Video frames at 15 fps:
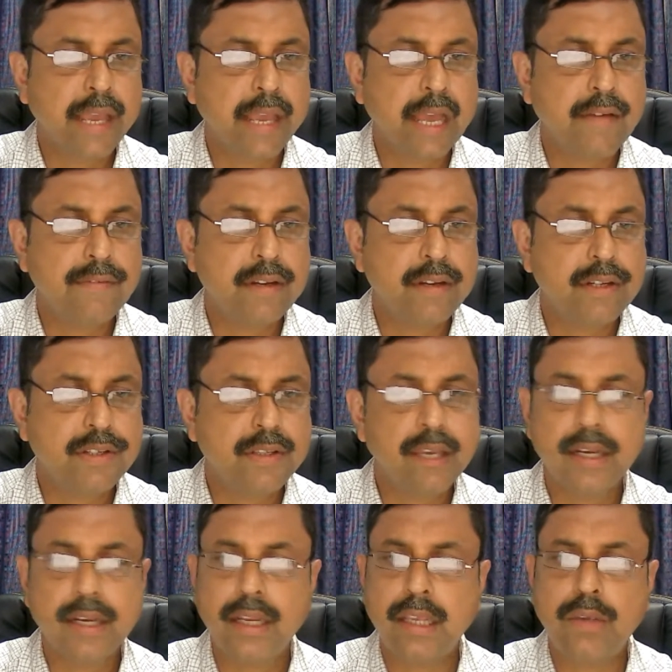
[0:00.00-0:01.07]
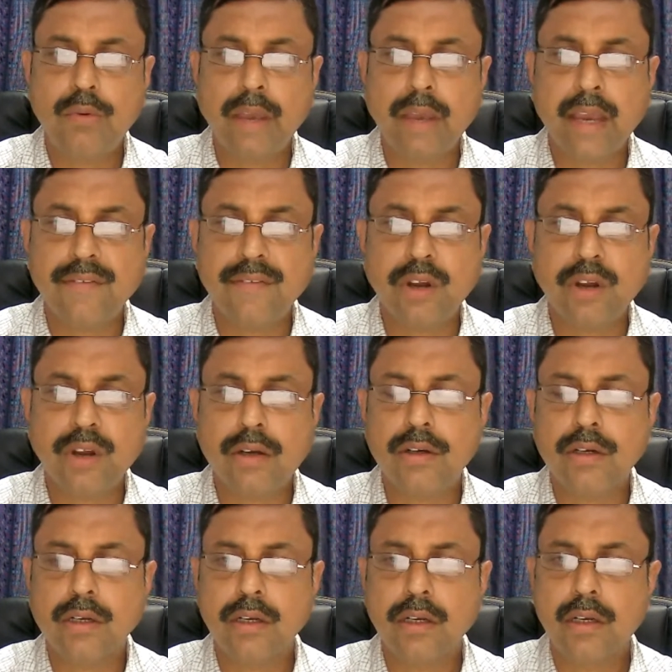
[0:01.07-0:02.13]
Venciani, you have not
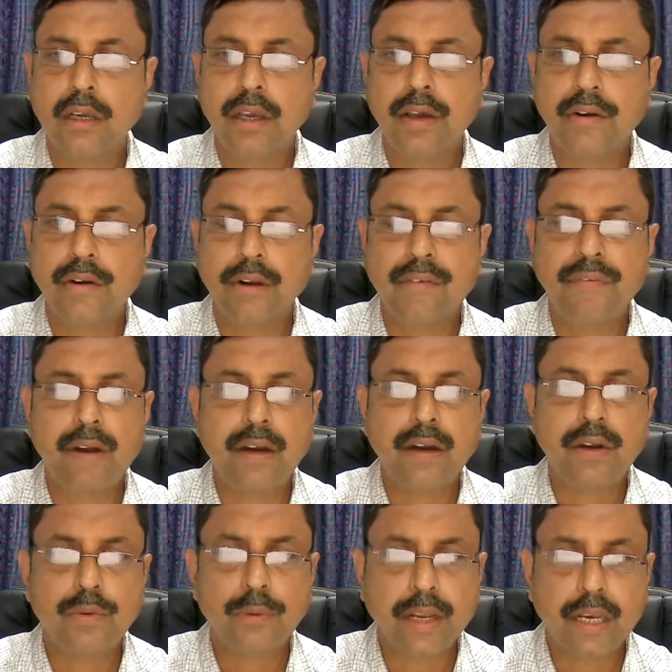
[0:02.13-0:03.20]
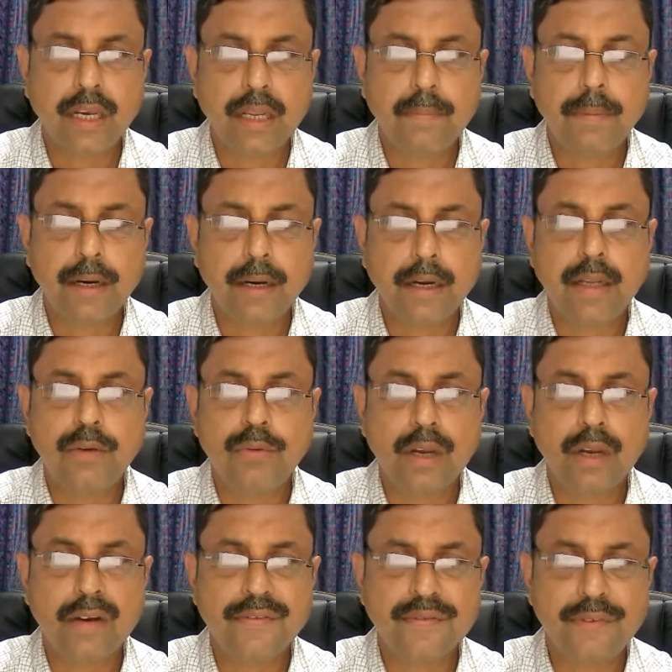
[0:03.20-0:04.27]
referred to any
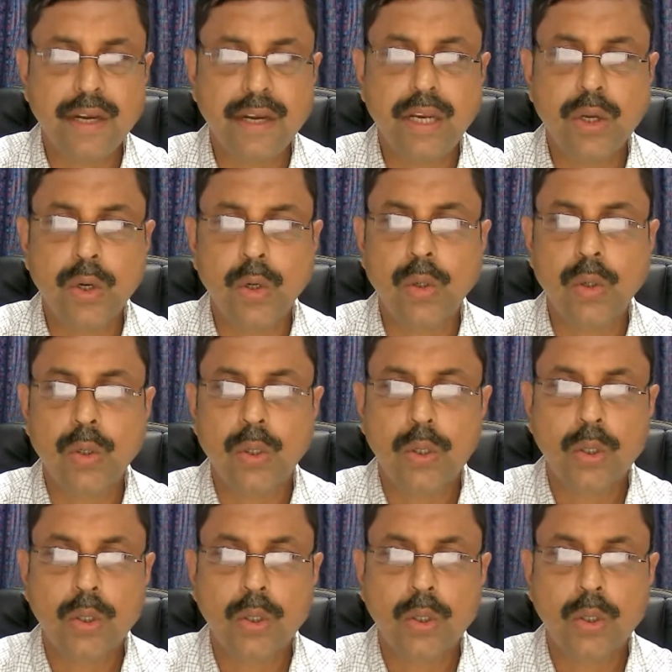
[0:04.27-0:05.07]
particular video